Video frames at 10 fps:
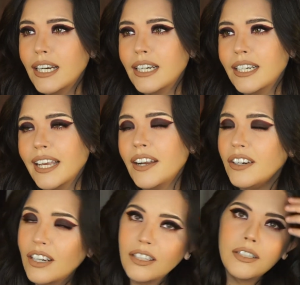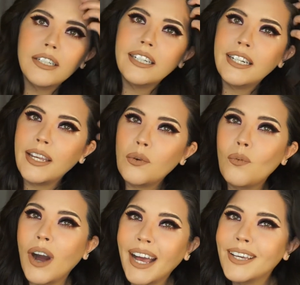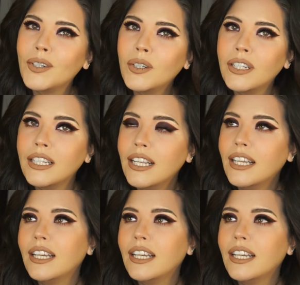hair color in a while.